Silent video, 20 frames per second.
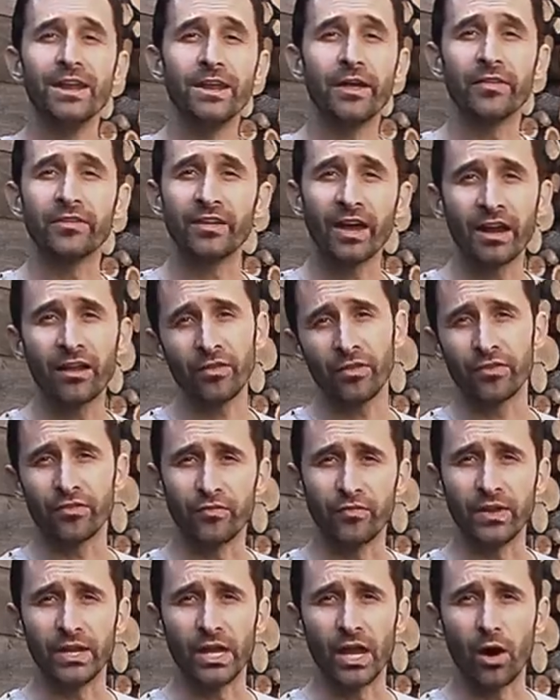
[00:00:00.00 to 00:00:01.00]
Now, the title of this
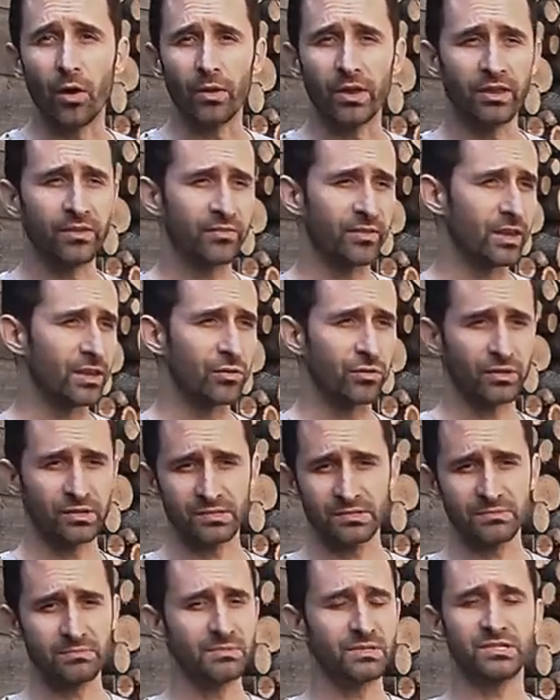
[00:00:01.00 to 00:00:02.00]
video is that you can
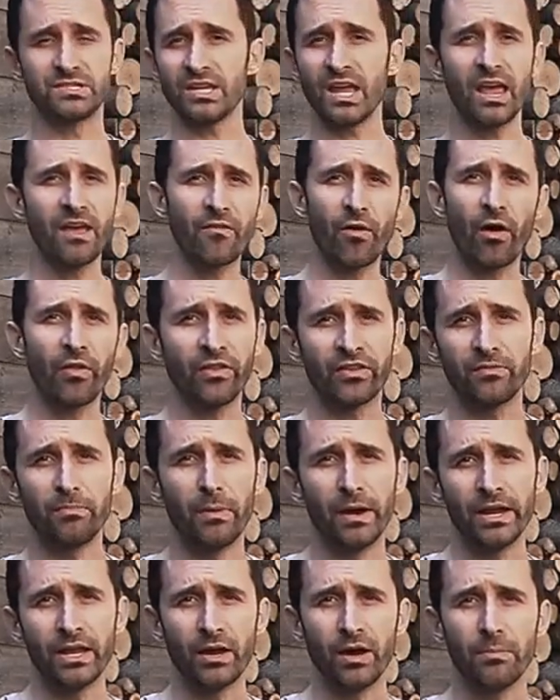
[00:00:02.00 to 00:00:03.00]
save all this
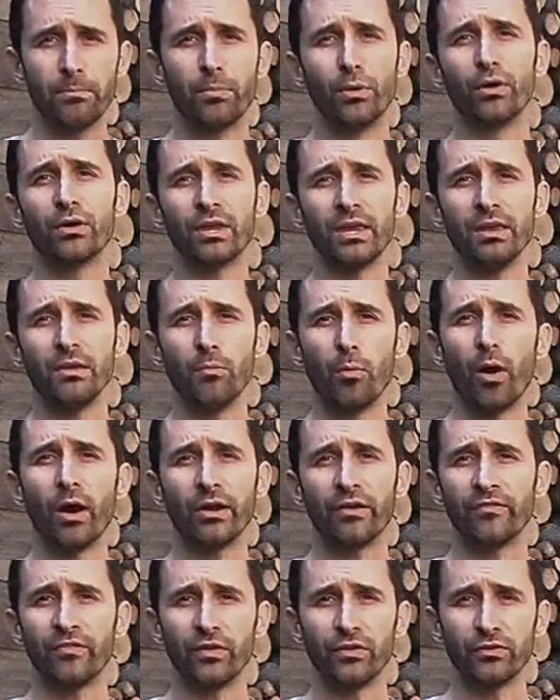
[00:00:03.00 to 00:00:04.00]
money on Berkey
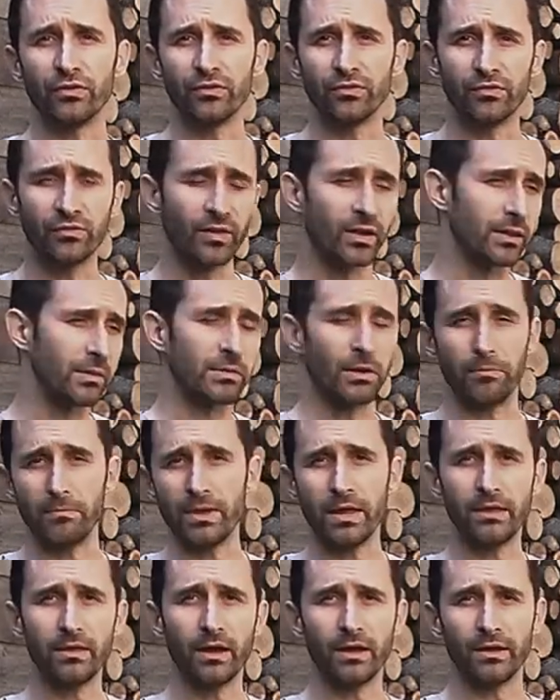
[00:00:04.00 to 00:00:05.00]
water filters, that you know,
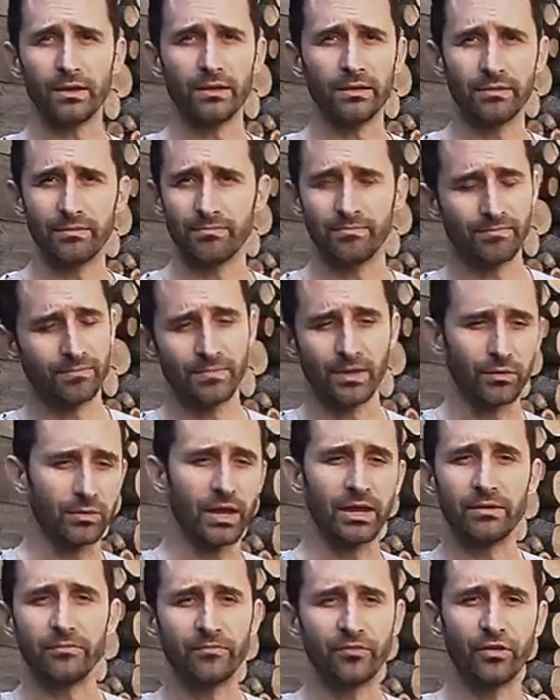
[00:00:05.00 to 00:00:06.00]
uh, you know
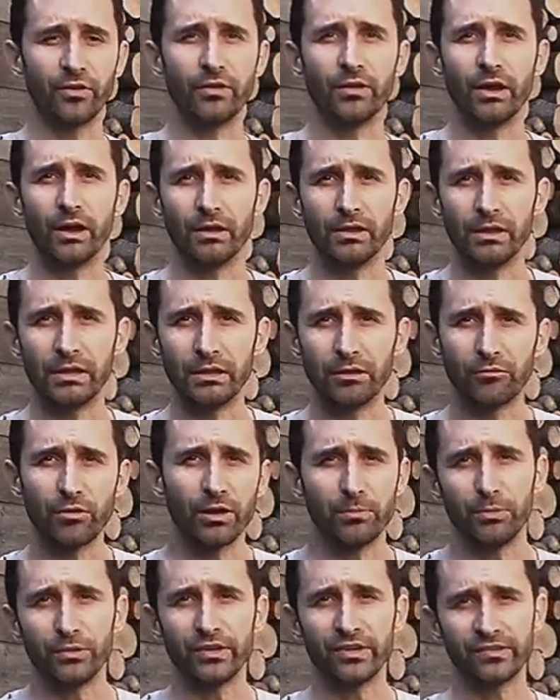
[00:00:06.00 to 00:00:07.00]
get them for an
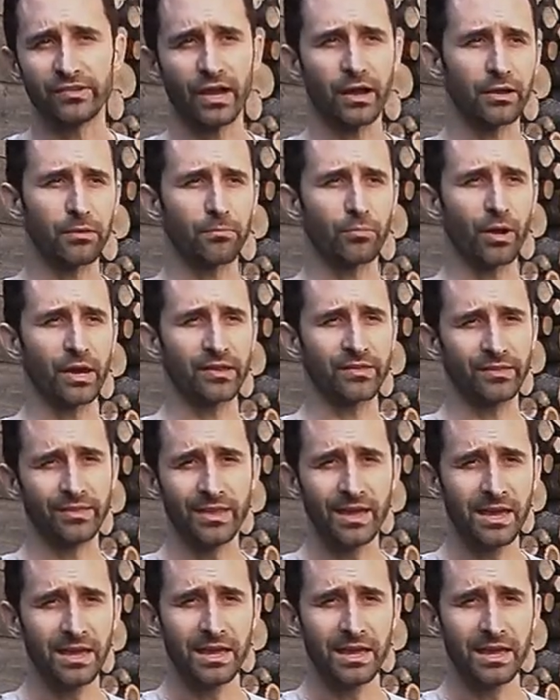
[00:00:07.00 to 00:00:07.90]
incredible discounted price, and